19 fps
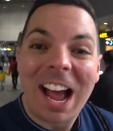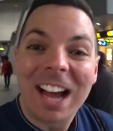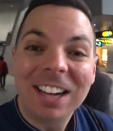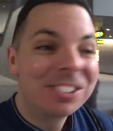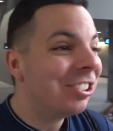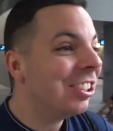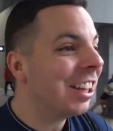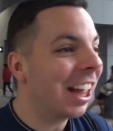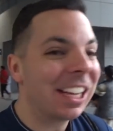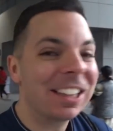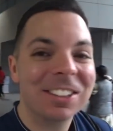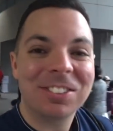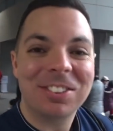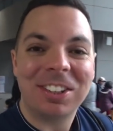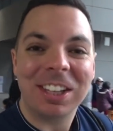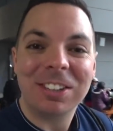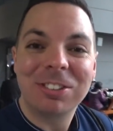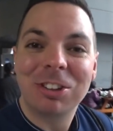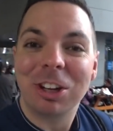actually like this
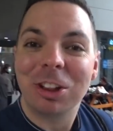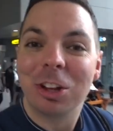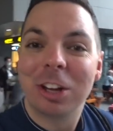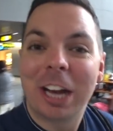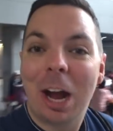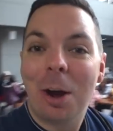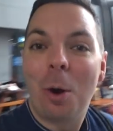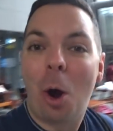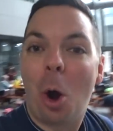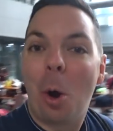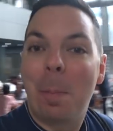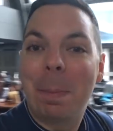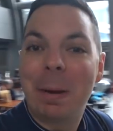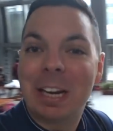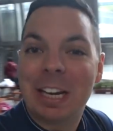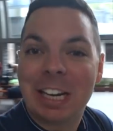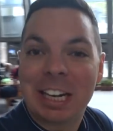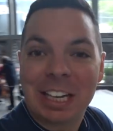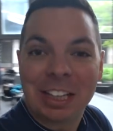station. Look how
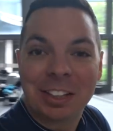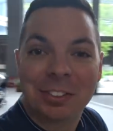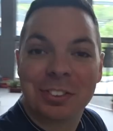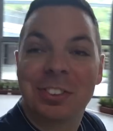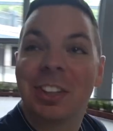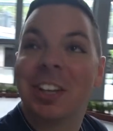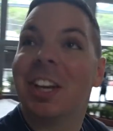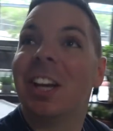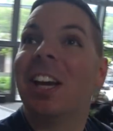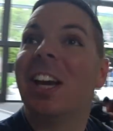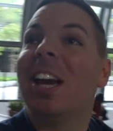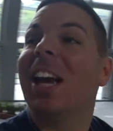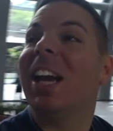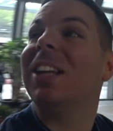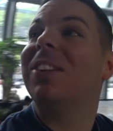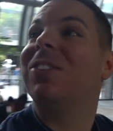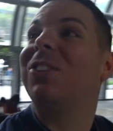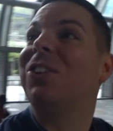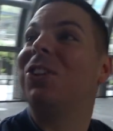open it is.
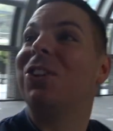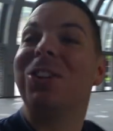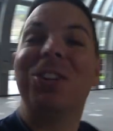It's